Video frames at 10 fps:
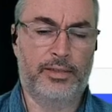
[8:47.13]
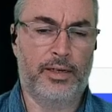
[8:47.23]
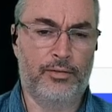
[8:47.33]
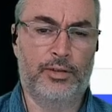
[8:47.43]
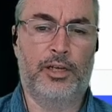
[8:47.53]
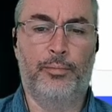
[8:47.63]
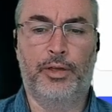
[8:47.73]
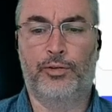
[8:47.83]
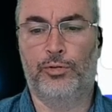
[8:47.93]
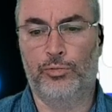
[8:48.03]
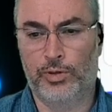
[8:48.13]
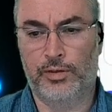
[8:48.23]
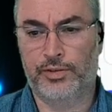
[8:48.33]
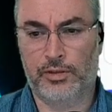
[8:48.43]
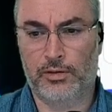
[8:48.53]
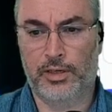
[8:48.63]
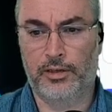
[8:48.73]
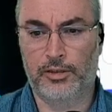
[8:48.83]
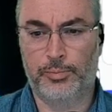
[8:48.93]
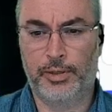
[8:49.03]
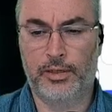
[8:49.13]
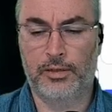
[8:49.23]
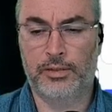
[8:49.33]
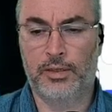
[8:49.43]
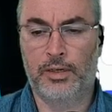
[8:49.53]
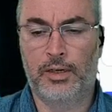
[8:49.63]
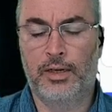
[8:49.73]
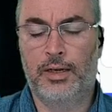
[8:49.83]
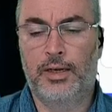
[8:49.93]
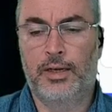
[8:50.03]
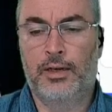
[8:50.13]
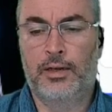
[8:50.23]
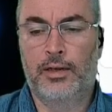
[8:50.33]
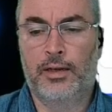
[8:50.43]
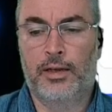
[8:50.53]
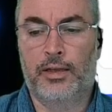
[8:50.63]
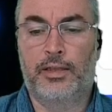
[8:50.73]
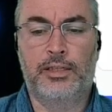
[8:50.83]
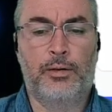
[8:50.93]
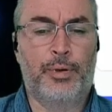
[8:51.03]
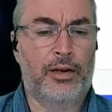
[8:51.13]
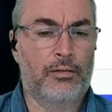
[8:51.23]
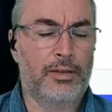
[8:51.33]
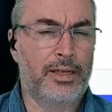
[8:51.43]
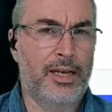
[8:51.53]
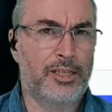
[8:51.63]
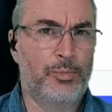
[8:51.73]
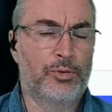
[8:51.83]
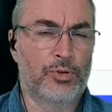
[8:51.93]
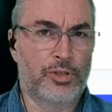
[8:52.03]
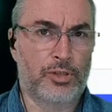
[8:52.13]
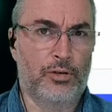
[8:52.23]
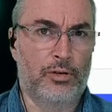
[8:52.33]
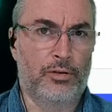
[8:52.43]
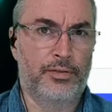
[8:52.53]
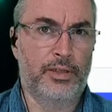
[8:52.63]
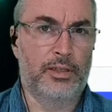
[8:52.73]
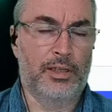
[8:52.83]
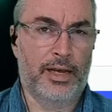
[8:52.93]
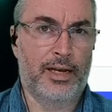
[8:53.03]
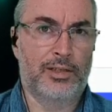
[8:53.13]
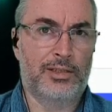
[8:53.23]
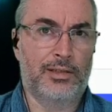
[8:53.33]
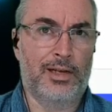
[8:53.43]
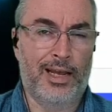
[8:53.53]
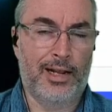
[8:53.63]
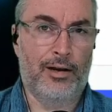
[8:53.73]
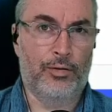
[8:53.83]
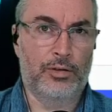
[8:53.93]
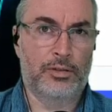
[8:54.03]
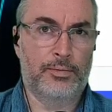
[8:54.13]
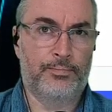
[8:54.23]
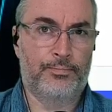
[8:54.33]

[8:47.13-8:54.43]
sound coming through one of Starliner's speakers. And this apparently has been resolved in the last 8 hours.